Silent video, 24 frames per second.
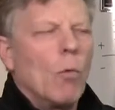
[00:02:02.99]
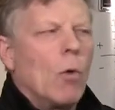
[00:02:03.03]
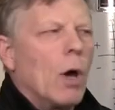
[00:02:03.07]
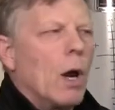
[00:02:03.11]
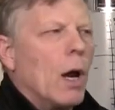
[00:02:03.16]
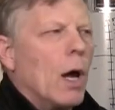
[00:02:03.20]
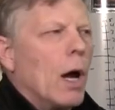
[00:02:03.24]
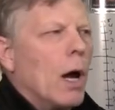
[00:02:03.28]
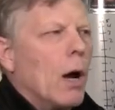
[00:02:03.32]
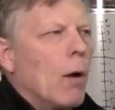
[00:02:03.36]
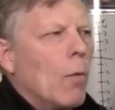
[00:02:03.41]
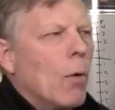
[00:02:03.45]
on
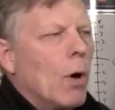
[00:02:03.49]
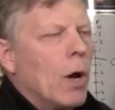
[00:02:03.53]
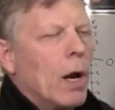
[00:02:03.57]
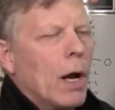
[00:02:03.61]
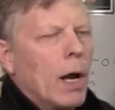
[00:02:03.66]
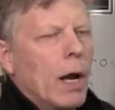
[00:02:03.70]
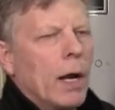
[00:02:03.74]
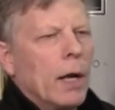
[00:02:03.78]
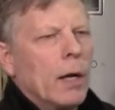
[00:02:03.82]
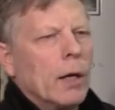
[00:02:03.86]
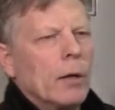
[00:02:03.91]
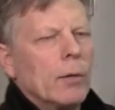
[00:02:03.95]
what
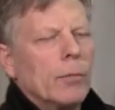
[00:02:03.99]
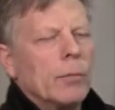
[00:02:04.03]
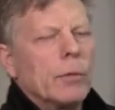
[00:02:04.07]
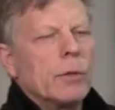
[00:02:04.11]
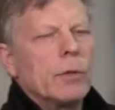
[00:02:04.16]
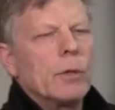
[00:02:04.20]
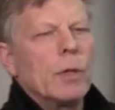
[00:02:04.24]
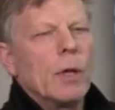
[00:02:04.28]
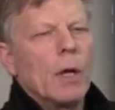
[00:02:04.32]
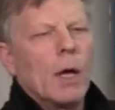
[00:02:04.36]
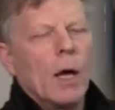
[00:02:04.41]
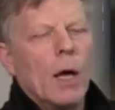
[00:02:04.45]

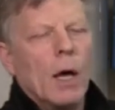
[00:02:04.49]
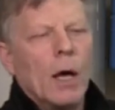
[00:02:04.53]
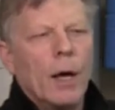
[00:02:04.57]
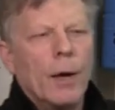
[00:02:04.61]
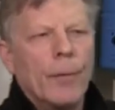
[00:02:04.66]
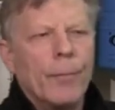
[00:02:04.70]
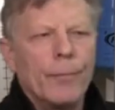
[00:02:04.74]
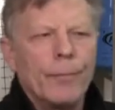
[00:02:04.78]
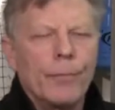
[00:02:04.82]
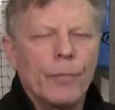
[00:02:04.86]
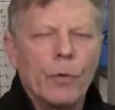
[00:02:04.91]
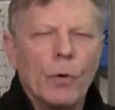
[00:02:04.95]
items,
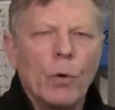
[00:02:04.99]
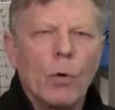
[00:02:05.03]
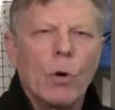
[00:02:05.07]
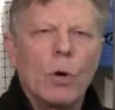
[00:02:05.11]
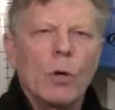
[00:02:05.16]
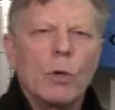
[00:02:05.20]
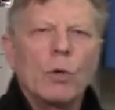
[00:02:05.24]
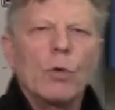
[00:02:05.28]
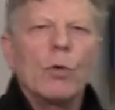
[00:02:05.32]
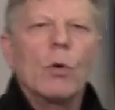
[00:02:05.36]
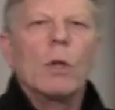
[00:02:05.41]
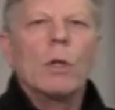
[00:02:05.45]

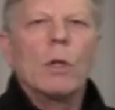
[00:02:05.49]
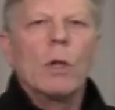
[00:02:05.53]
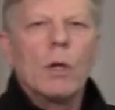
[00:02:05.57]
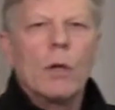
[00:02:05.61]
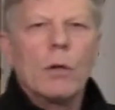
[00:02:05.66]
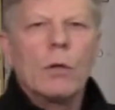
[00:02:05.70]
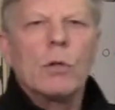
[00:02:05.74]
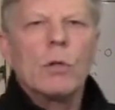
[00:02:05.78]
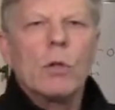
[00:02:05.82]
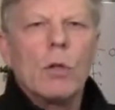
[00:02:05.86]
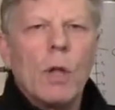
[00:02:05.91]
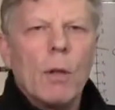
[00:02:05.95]
or
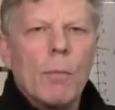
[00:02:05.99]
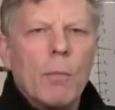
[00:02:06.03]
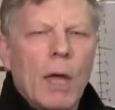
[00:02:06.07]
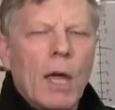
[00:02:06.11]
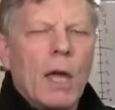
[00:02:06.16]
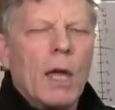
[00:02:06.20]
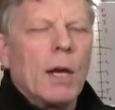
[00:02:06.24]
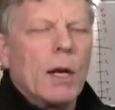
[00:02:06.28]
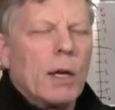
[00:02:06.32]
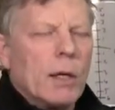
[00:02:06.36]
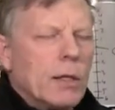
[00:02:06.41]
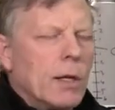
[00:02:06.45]

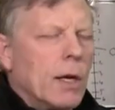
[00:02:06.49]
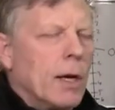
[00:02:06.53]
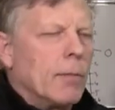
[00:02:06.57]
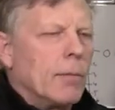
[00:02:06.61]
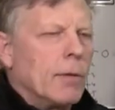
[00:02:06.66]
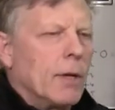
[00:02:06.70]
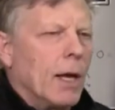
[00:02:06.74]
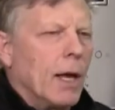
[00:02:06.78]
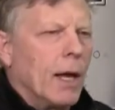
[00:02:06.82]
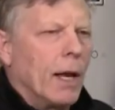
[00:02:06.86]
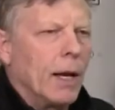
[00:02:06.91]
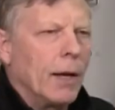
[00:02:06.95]
make an
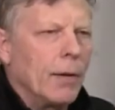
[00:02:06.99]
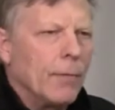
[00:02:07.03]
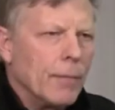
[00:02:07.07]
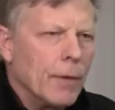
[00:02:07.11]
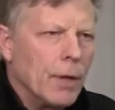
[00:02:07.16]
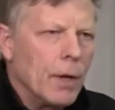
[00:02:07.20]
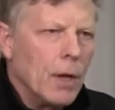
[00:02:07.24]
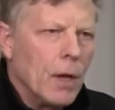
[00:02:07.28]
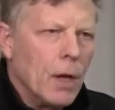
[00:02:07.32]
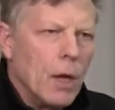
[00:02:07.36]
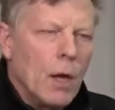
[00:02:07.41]
attempt at it.